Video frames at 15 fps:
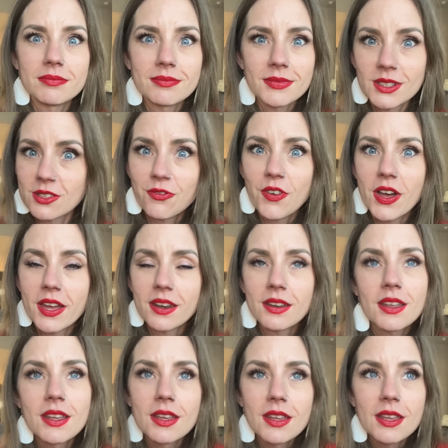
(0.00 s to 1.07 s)
It's fine.
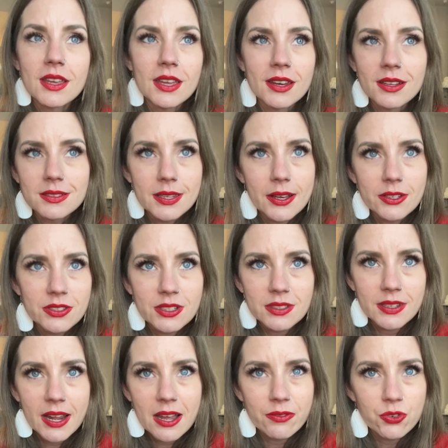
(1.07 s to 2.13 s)
And his house
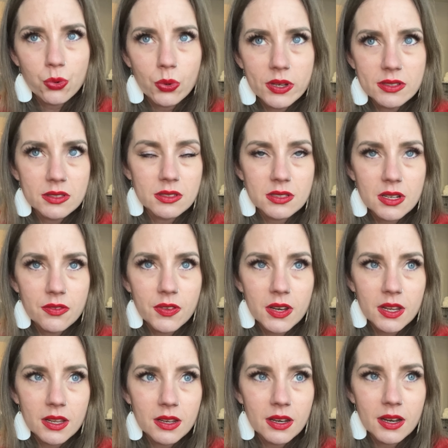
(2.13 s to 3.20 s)
doesn't have toys and stuff in it.